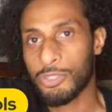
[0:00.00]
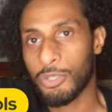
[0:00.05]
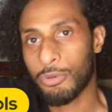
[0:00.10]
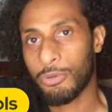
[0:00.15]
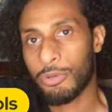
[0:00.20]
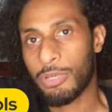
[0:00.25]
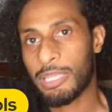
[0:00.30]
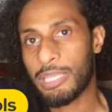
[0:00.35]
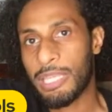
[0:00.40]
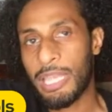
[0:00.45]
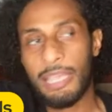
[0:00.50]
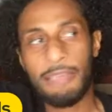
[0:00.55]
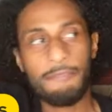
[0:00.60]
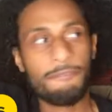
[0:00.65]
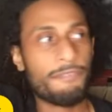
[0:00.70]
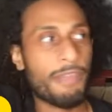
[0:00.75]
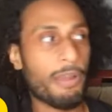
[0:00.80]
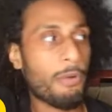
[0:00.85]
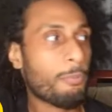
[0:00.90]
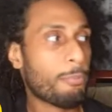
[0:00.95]
So, yeah,
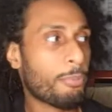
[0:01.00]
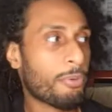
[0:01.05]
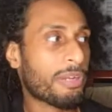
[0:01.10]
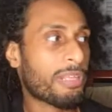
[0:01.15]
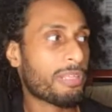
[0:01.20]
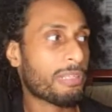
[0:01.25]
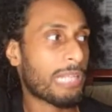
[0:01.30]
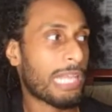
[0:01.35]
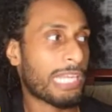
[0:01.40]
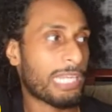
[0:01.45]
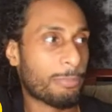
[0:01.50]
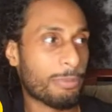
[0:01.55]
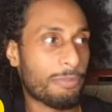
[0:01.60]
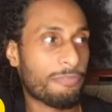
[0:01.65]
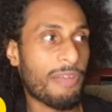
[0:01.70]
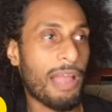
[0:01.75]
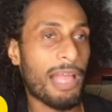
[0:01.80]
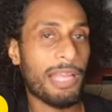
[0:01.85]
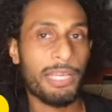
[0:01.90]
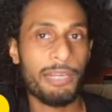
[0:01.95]
it felt pretty like a
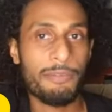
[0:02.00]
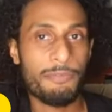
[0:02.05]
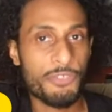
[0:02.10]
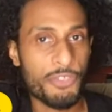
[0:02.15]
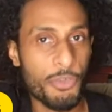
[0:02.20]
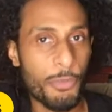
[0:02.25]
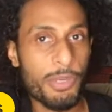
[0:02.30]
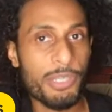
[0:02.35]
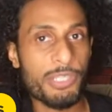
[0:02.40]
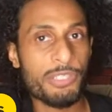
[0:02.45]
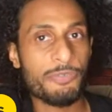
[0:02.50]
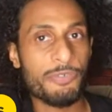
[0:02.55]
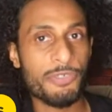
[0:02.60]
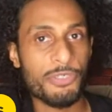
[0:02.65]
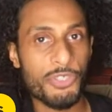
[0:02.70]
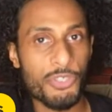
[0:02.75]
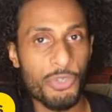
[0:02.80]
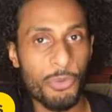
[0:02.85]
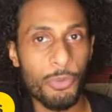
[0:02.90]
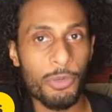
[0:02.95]
provocative choice
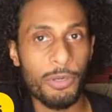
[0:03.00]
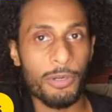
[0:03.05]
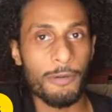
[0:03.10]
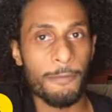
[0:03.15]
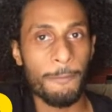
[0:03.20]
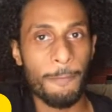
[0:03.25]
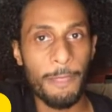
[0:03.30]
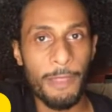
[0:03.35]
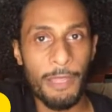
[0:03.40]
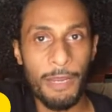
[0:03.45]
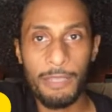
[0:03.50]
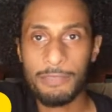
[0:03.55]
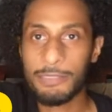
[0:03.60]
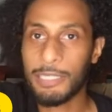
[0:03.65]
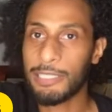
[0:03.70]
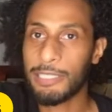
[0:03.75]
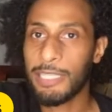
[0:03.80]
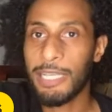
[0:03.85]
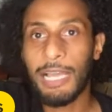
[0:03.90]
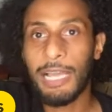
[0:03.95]
for sure. And I
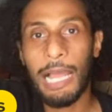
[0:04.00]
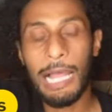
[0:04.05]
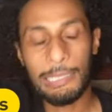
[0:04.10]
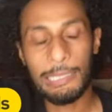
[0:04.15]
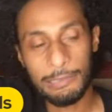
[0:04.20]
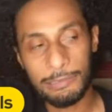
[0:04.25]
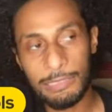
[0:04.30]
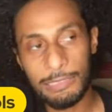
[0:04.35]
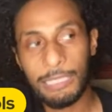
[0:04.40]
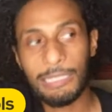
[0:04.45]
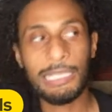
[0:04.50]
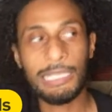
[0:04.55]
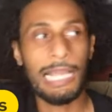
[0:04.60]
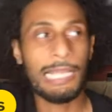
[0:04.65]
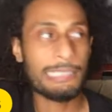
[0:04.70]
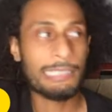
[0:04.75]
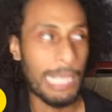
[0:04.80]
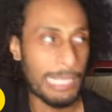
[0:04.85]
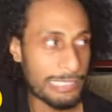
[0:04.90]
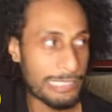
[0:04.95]
was like, yeah,
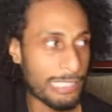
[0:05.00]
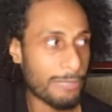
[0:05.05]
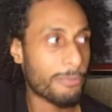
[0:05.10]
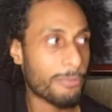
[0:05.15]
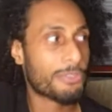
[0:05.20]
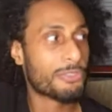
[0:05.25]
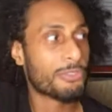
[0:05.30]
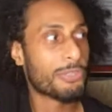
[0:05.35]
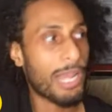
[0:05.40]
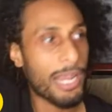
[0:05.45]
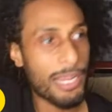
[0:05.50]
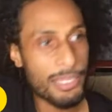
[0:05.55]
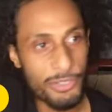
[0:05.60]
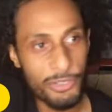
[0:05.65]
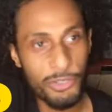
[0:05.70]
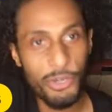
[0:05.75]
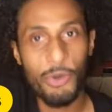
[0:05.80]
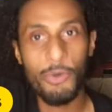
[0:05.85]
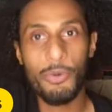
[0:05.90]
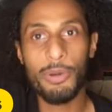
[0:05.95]
I see what you
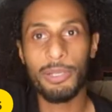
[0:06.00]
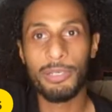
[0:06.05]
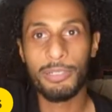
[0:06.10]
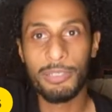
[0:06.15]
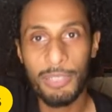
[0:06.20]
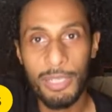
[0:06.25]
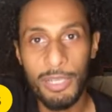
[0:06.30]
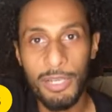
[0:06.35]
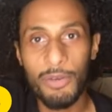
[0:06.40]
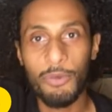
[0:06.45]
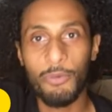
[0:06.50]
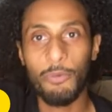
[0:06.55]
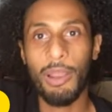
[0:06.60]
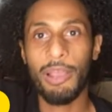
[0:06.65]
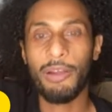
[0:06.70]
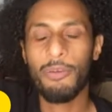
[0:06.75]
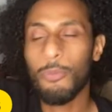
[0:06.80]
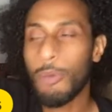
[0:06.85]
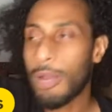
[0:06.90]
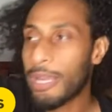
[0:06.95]
guys are going
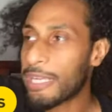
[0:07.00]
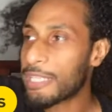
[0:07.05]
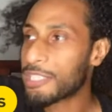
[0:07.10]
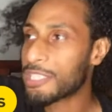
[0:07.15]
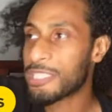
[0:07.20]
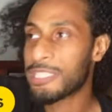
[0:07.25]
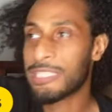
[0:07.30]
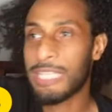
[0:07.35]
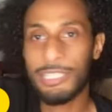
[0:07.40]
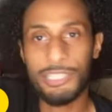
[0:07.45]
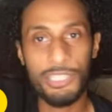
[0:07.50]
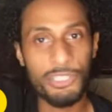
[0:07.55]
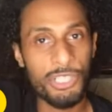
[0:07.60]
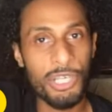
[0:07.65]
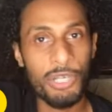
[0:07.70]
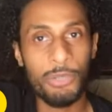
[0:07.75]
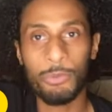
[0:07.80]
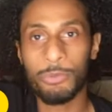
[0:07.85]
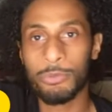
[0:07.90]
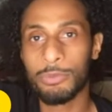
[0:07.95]
right away. Just set the
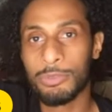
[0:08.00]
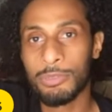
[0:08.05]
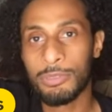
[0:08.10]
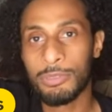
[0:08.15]
tone.